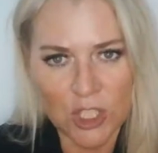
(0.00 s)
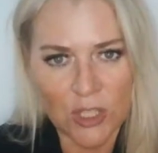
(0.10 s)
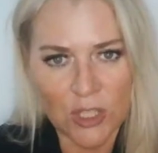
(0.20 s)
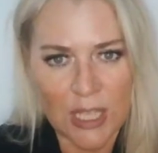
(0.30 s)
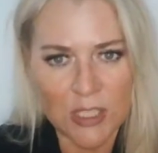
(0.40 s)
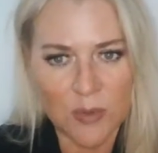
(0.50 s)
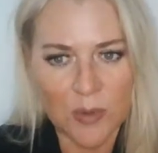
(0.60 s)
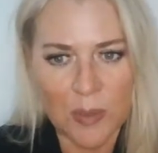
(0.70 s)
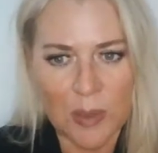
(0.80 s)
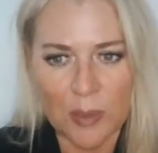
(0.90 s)
the answer
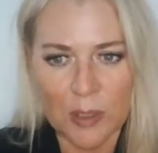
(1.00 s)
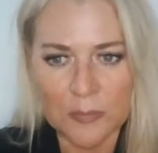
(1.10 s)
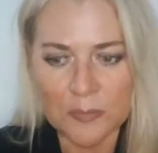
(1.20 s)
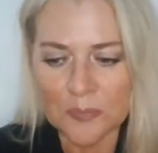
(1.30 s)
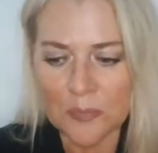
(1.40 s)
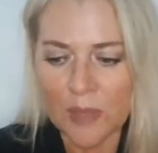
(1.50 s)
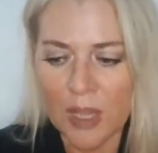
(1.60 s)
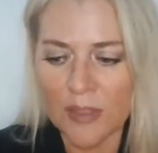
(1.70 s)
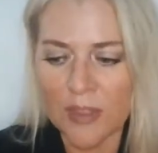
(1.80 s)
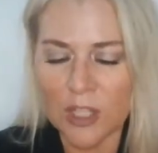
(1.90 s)
with people,
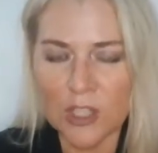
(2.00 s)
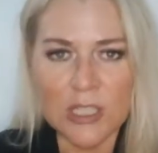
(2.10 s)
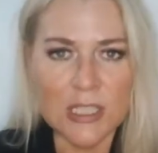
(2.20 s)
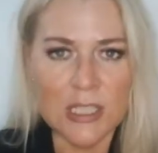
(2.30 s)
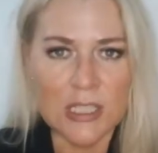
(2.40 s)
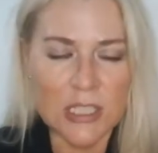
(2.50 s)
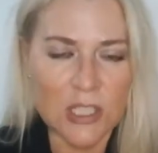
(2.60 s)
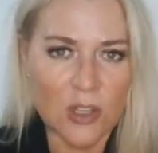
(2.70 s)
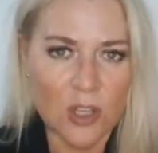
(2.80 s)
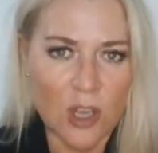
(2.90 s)
I think you need to
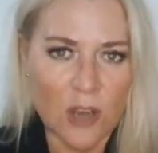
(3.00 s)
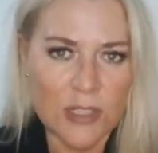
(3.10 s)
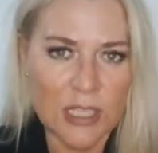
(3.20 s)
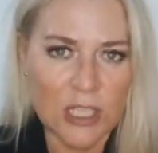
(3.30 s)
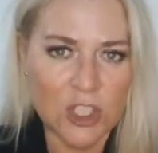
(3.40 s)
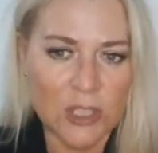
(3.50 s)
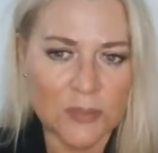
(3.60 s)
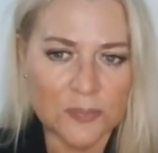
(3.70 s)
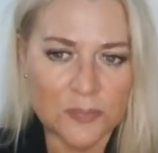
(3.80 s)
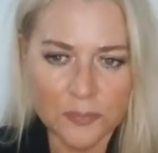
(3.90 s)
continue the
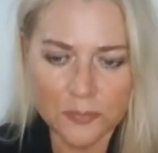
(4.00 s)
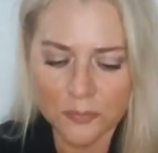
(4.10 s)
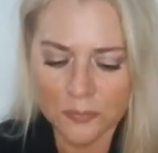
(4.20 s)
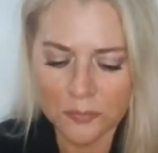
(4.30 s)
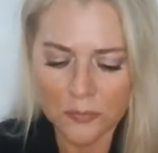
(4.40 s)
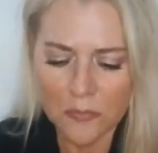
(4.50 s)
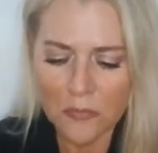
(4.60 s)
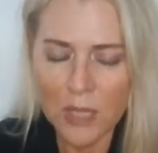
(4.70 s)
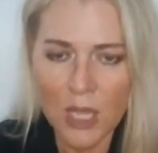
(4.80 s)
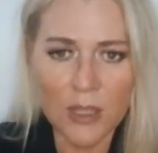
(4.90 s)
conversation.
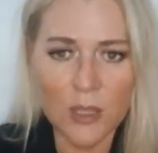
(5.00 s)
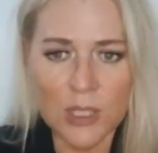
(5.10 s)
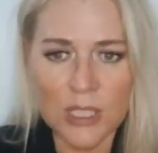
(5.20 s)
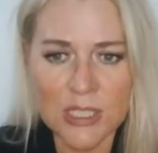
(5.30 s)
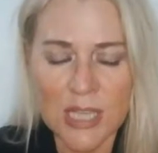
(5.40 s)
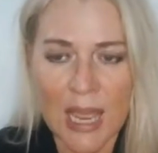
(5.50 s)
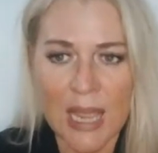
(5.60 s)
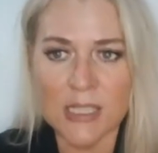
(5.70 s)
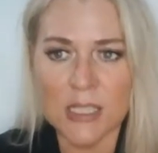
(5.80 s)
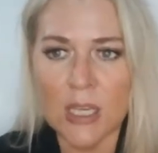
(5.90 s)
I think we need to
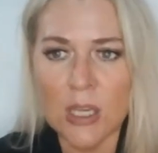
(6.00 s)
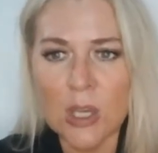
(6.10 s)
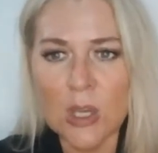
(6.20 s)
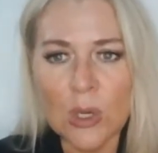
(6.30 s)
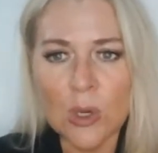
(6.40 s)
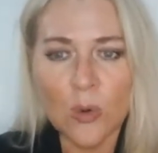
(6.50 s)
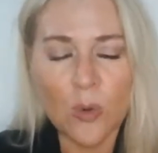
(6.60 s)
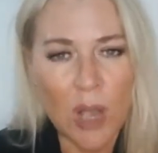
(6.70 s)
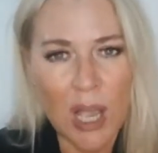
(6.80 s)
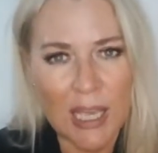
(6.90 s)
ask
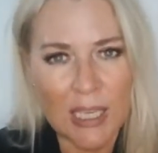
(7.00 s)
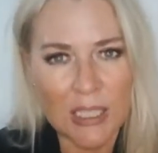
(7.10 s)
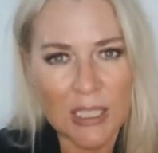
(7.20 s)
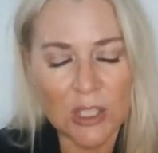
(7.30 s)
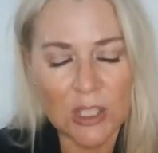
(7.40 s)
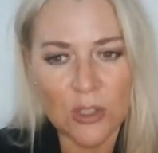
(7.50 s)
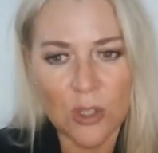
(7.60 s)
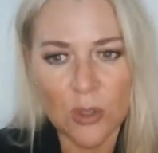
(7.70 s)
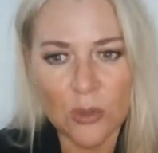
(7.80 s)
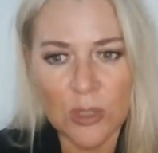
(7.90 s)
why,
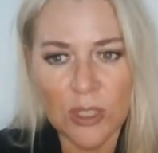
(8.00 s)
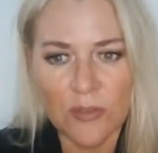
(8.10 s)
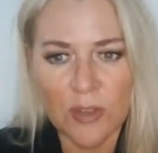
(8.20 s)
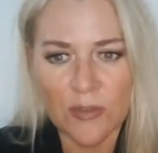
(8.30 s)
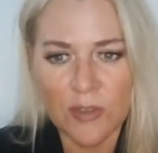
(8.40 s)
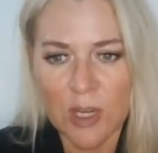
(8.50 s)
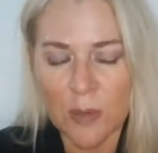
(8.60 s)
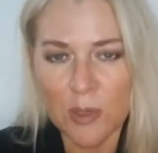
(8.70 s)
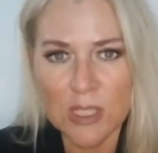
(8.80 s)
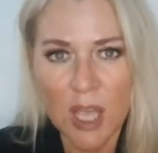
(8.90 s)
if the
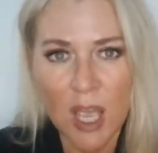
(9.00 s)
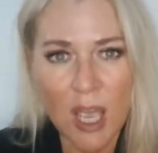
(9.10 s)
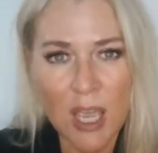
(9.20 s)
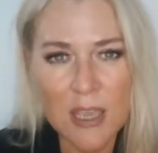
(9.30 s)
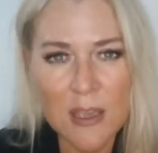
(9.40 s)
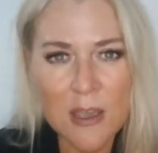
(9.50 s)
number is high,